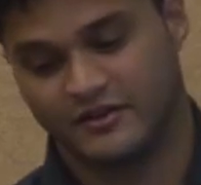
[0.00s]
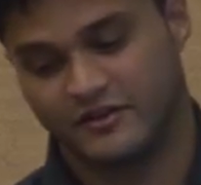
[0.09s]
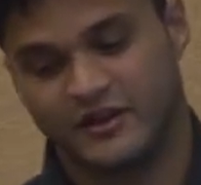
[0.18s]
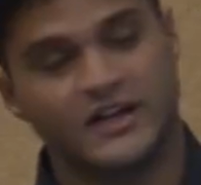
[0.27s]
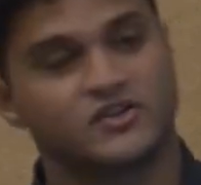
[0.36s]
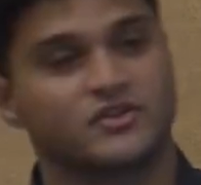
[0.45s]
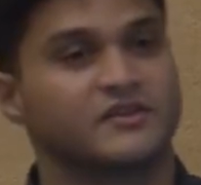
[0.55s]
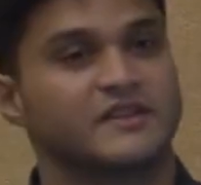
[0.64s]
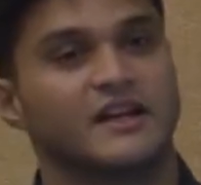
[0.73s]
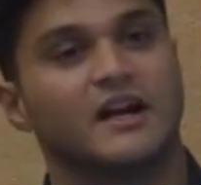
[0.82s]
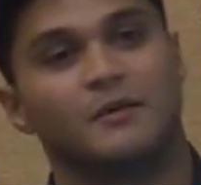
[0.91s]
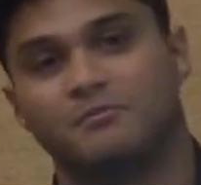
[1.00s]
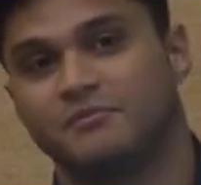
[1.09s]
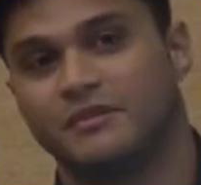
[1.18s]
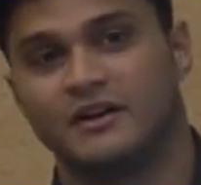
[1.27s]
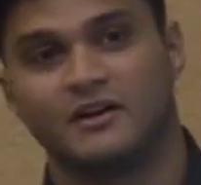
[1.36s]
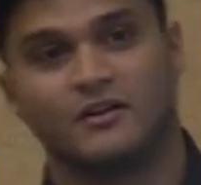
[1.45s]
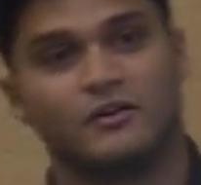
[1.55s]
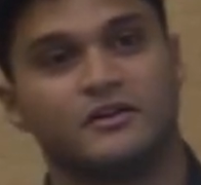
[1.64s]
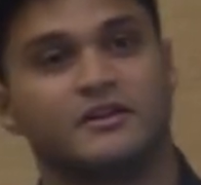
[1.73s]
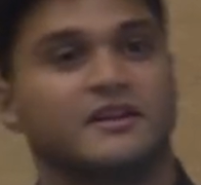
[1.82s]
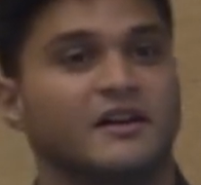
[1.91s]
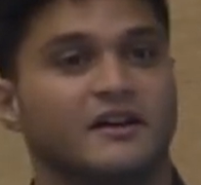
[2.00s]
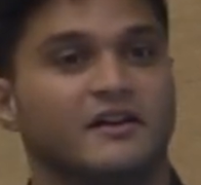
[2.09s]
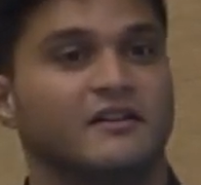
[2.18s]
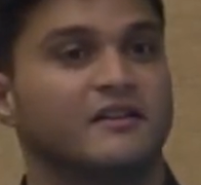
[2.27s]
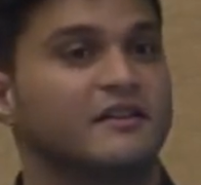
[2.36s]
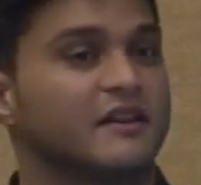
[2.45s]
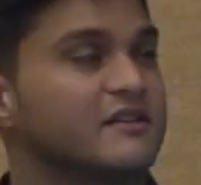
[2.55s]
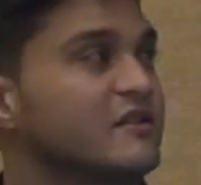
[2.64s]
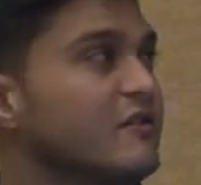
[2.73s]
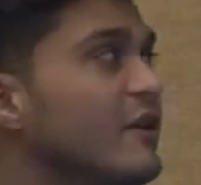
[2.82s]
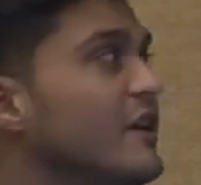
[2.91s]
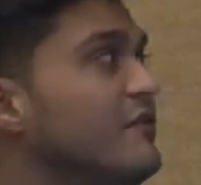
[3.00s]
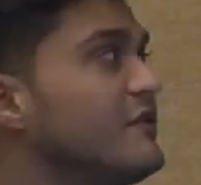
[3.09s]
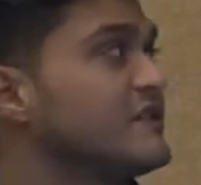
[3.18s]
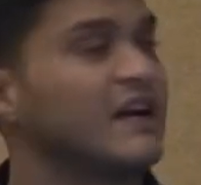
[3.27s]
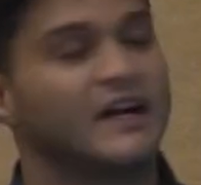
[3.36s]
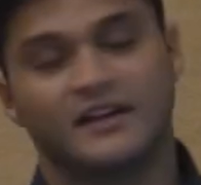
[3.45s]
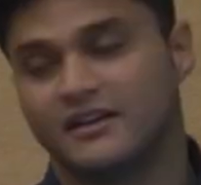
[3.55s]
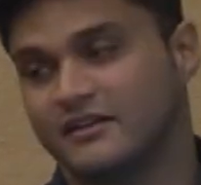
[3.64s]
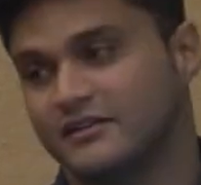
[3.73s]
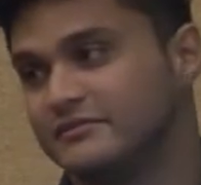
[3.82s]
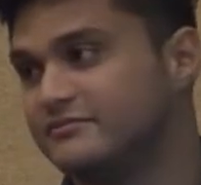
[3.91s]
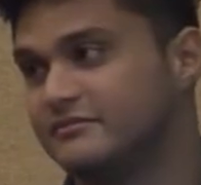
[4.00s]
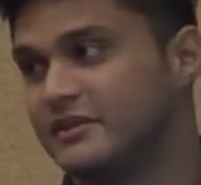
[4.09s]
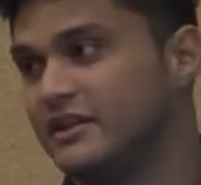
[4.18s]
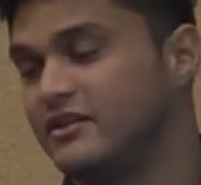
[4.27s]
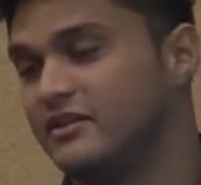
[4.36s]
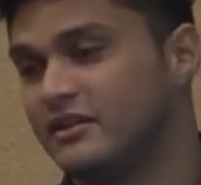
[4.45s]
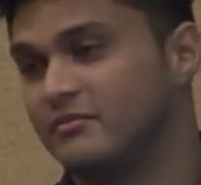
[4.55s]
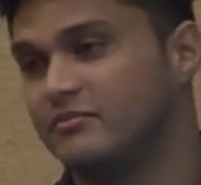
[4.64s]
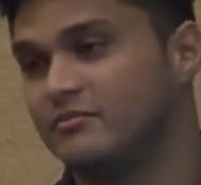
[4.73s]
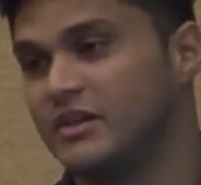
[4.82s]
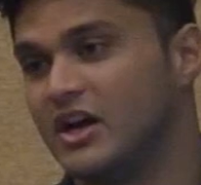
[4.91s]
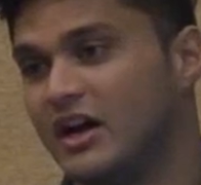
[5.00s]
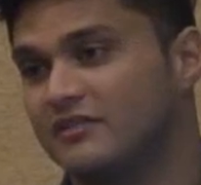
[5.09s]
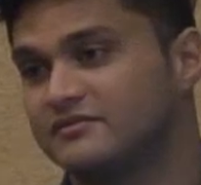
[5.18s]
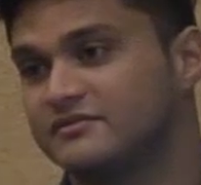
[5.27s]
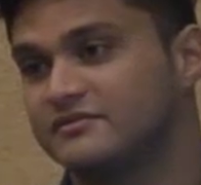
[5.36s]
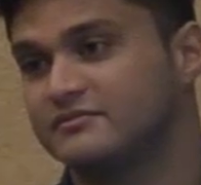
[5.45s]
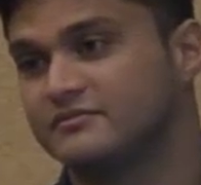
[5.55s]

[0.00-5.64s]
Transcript: credentials set up, all the things are ready for sign-in, and you can be off.